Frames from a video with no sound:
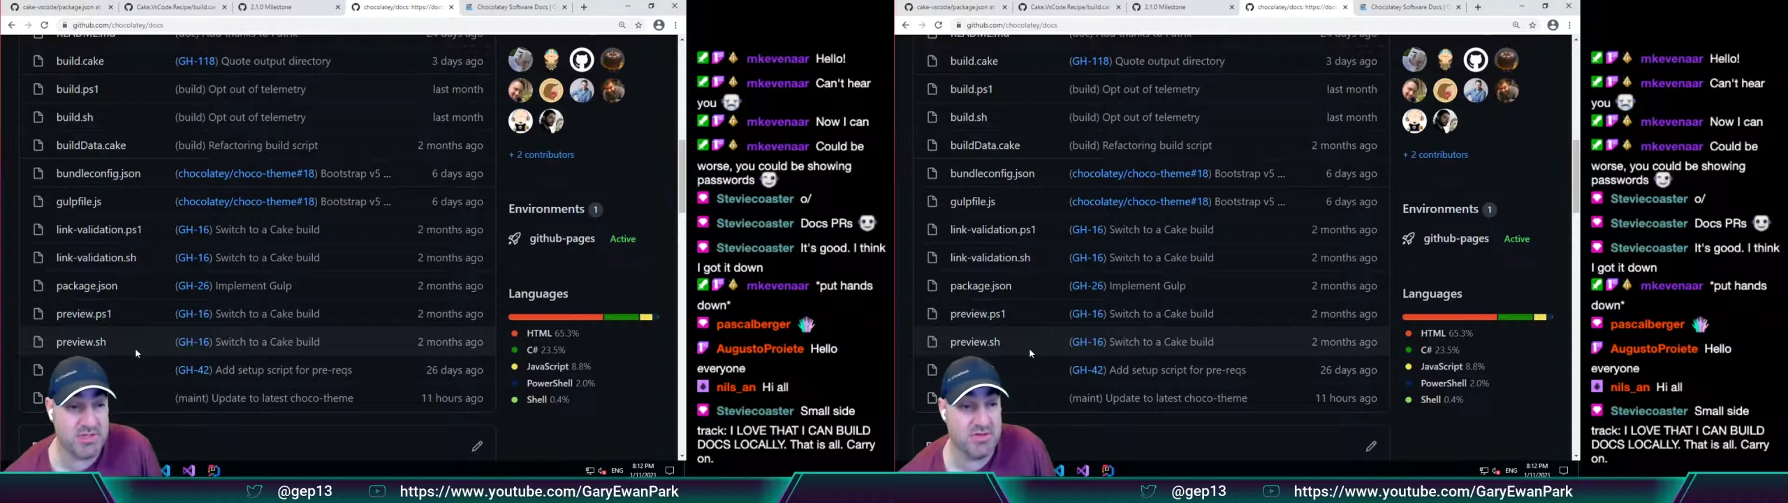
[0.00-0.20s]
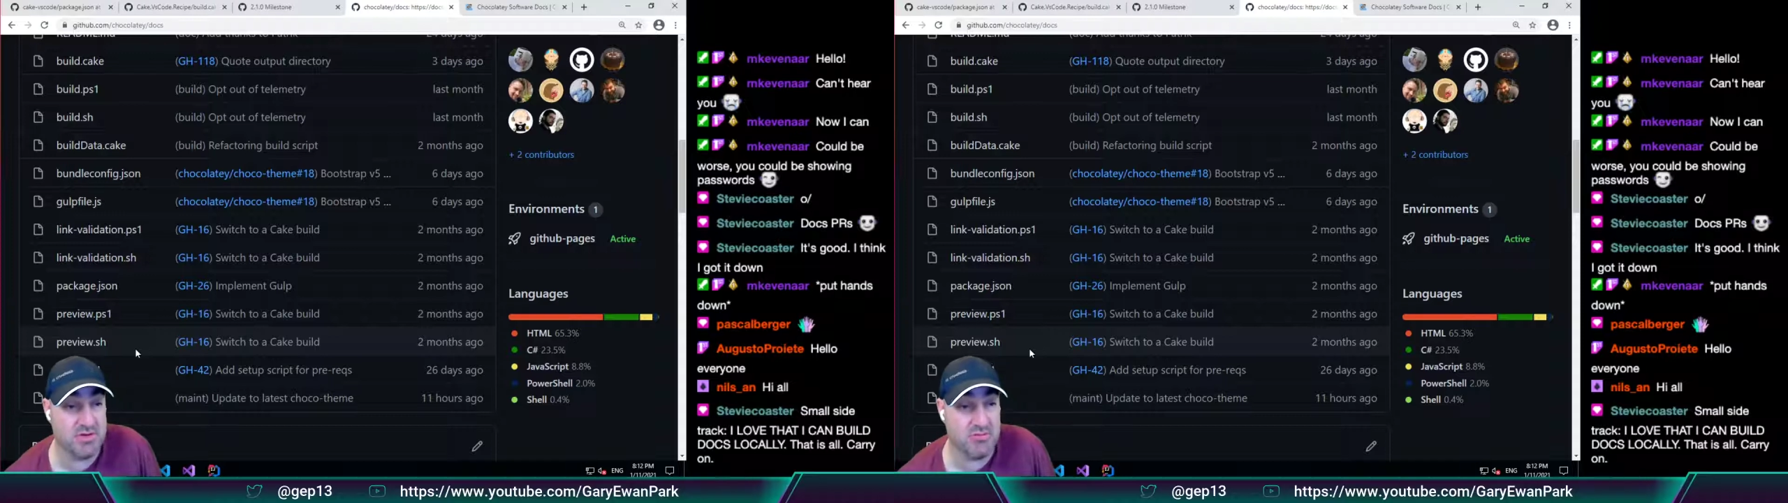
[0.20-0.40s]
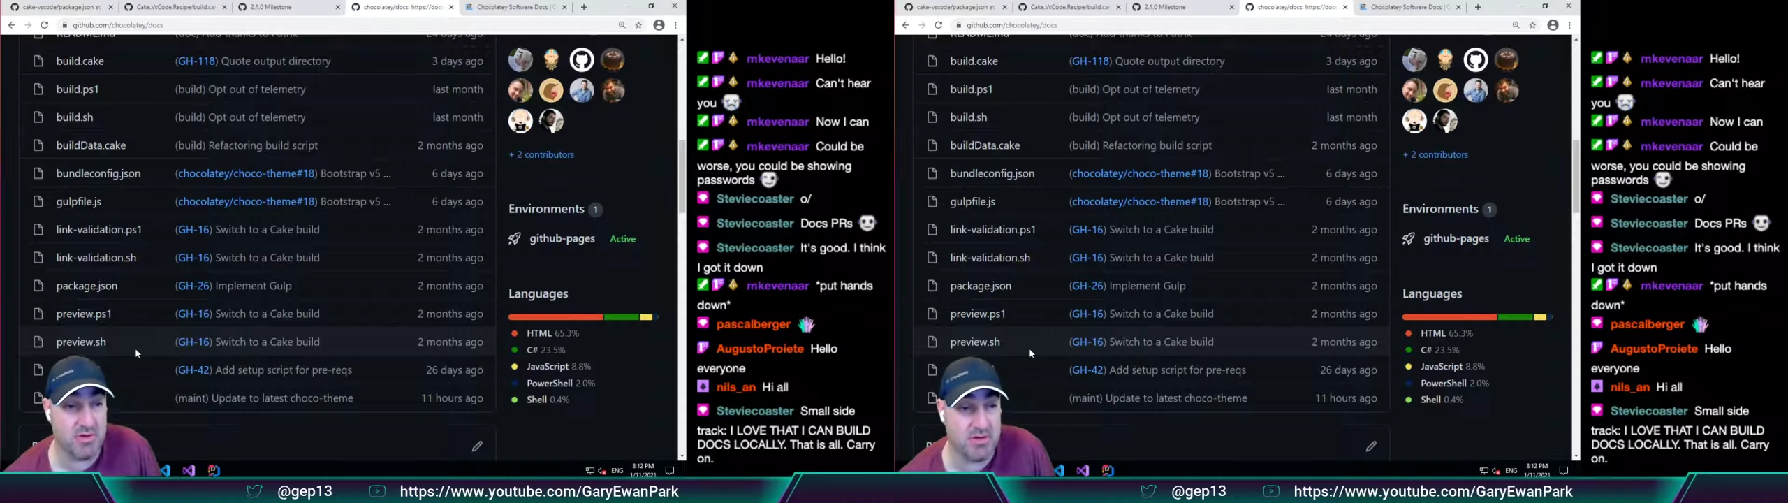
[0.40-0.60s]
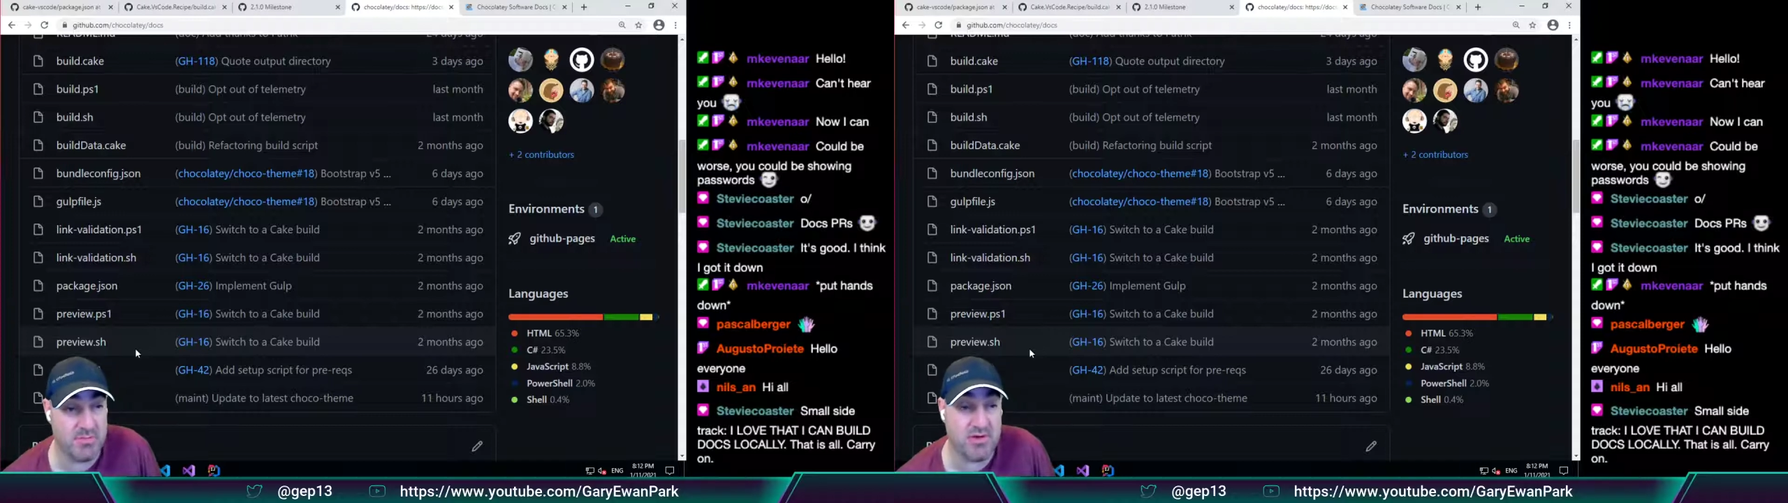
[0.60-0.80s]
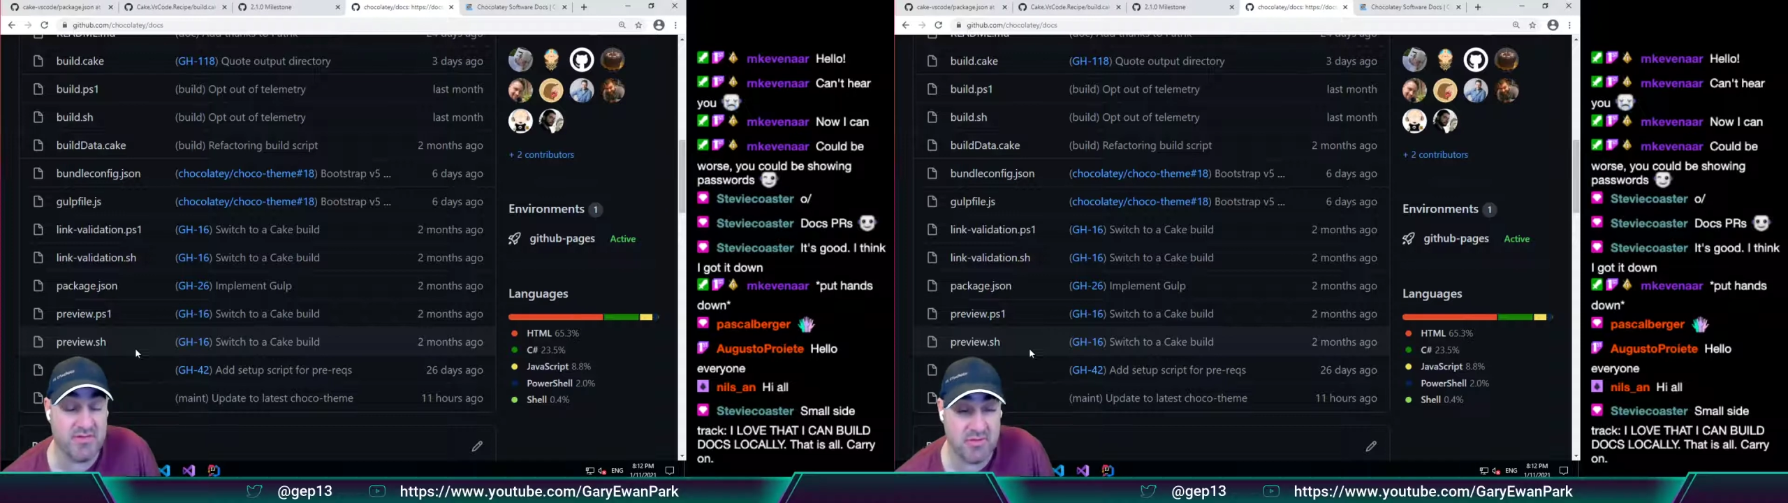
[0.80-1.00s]
you can run the
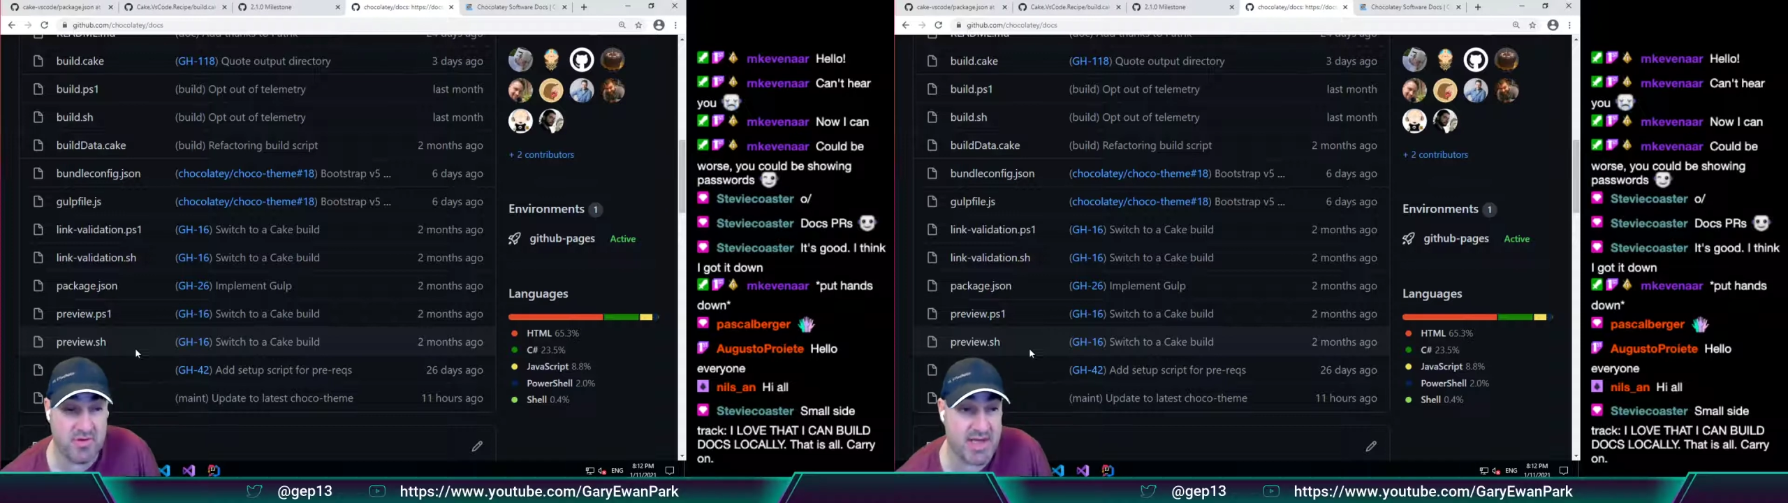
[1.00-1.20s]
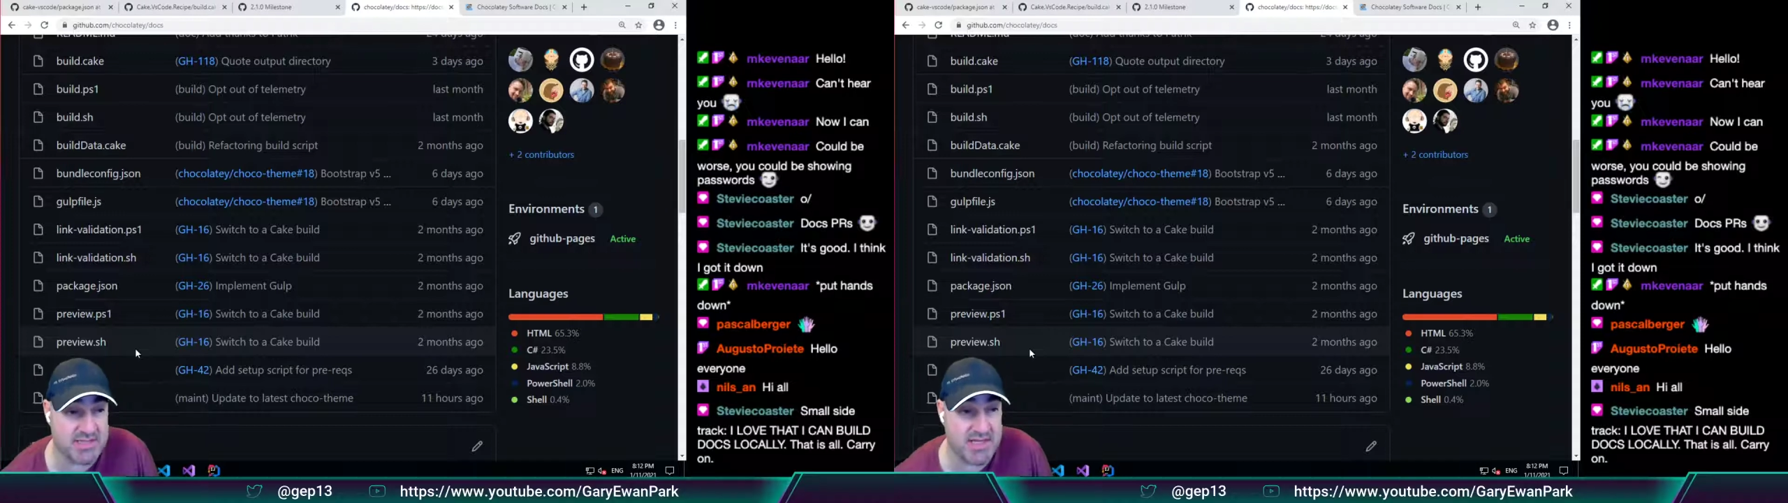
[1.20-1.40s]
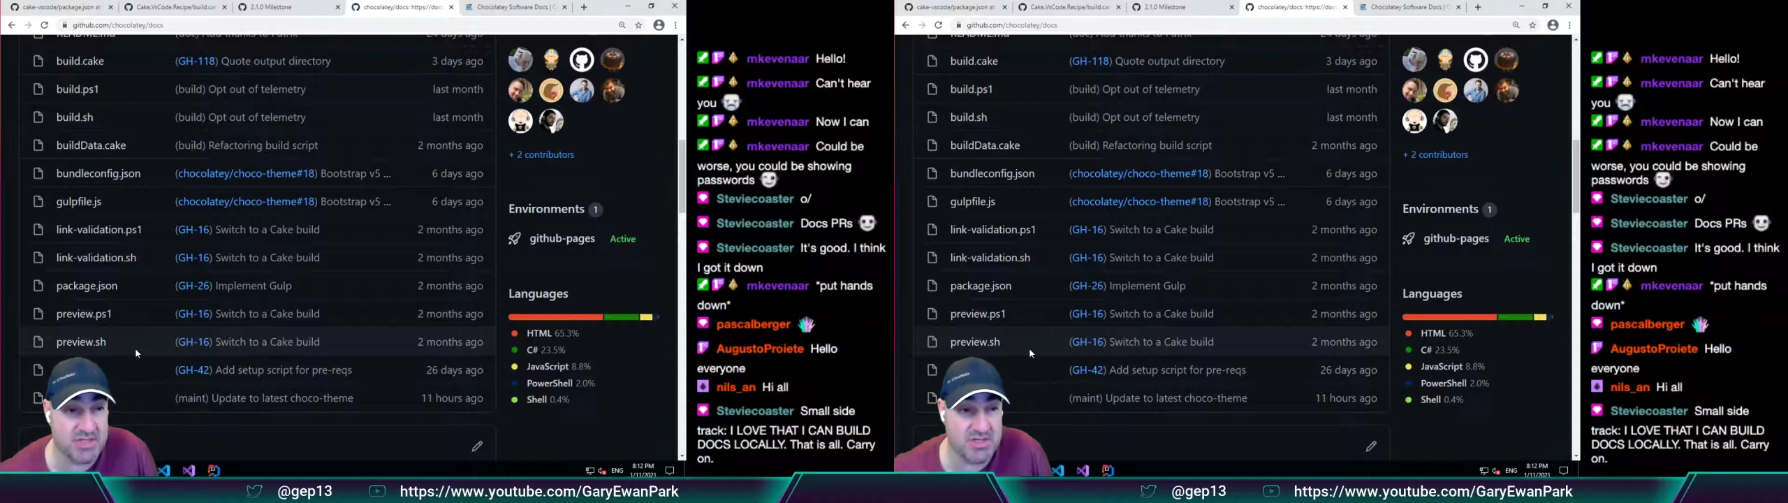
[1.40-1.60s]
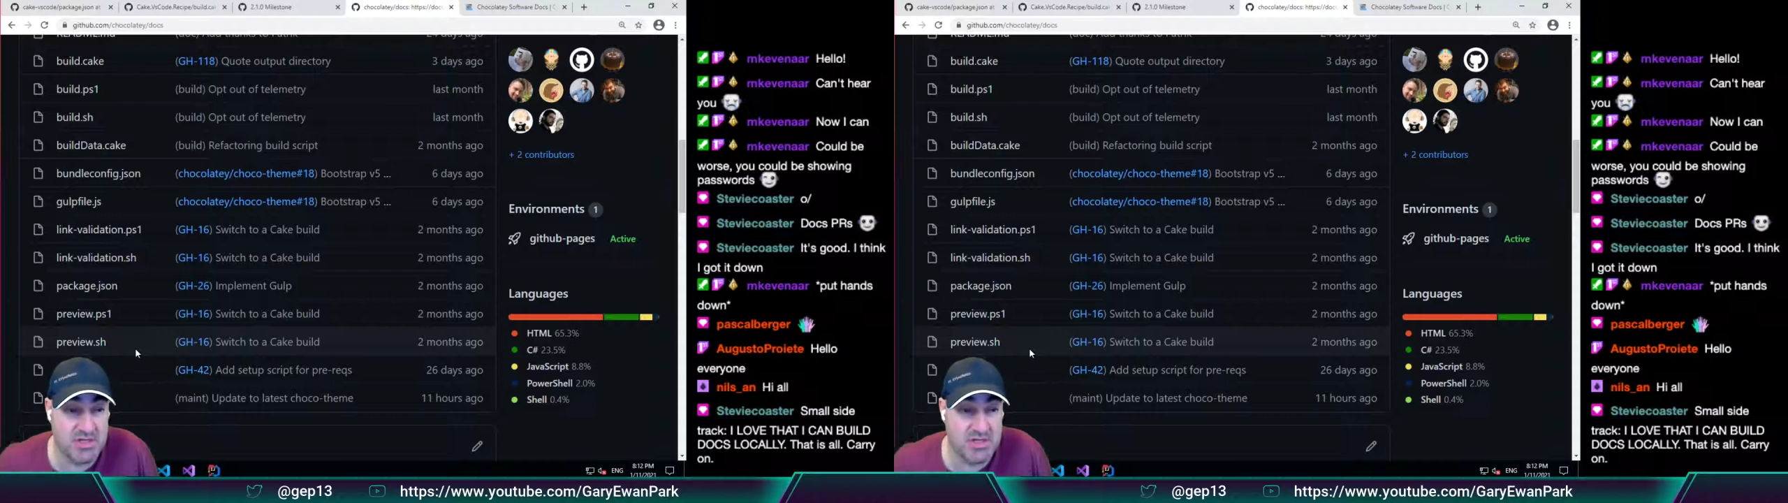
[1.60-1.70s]
preview.sh,